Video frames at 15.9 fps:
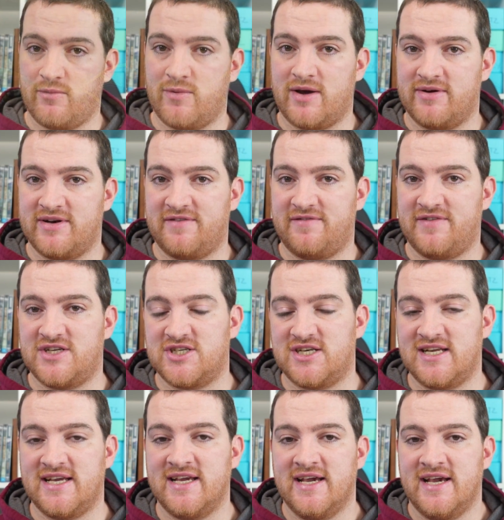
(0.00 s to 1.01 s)
well
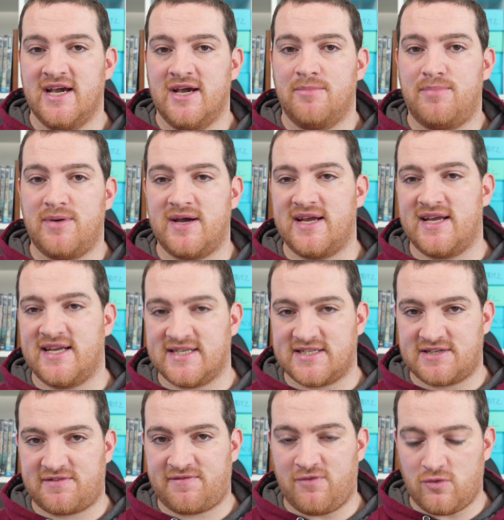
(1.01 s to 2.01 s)
individually, but
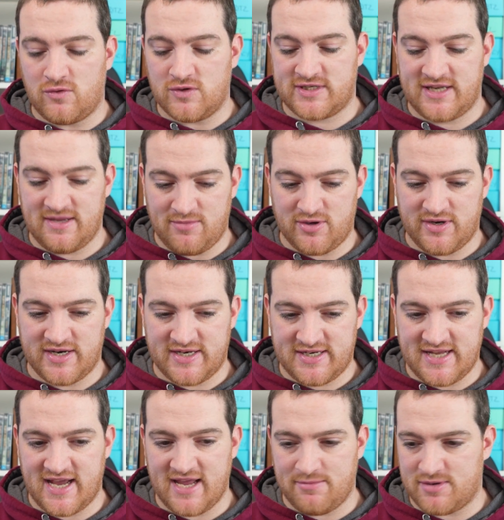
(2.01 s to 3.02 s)
it's forced him on a
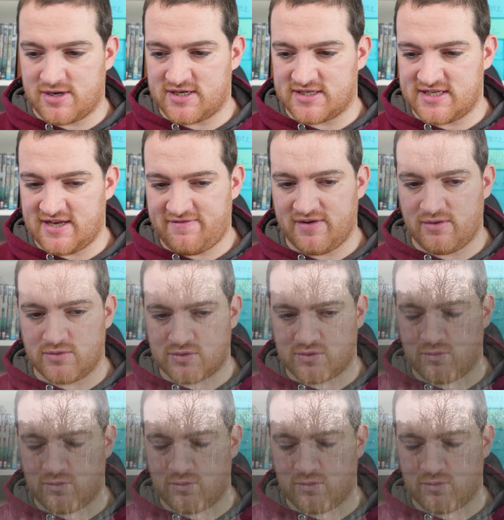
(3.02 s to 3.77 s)
day, because nothing was